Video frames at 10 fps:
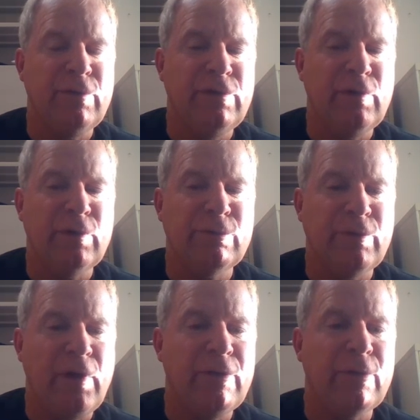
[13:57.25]
in their dealings
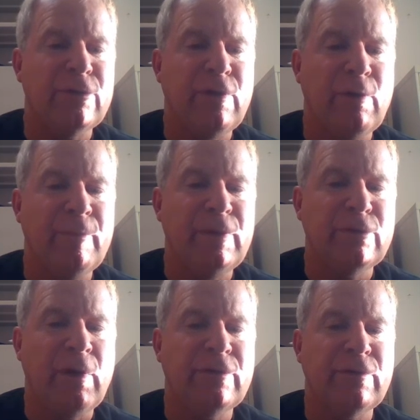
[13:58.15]
with others, they will be
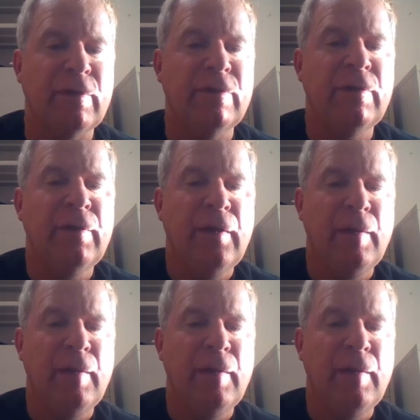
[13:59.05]
trusted.